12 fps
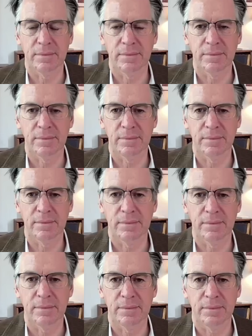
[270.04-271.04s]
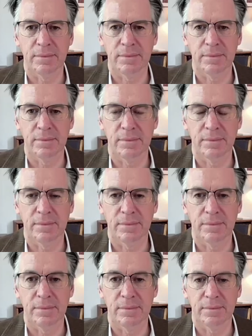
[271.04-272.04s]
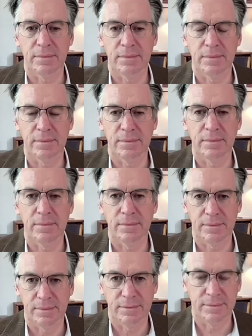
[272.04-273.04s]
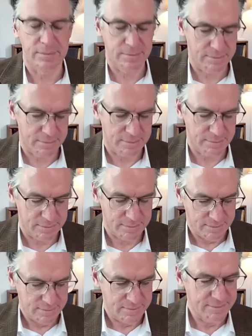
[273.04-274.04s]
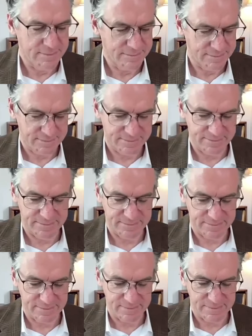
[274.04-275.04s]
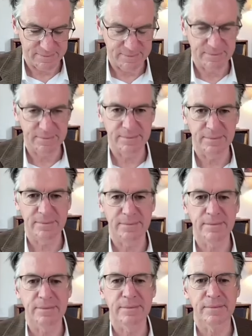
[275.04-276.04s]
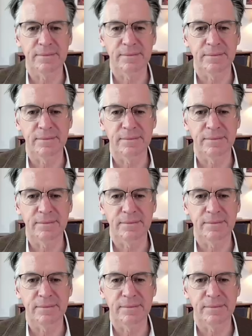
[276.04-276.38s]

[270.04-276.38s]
No words are spoken by the person on screen.